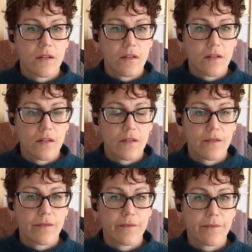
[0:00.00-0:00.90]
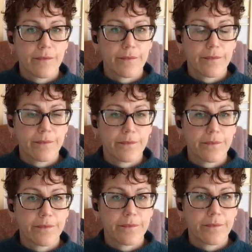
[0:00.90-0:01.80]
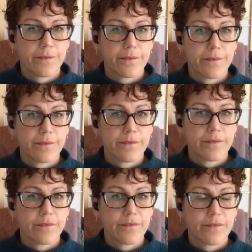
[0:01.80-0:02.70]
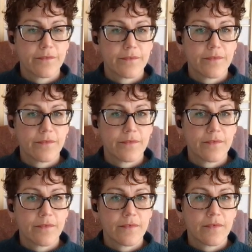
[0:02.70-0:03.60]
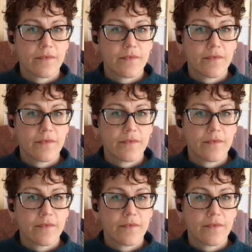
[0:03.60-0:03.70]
The person shown says nothing.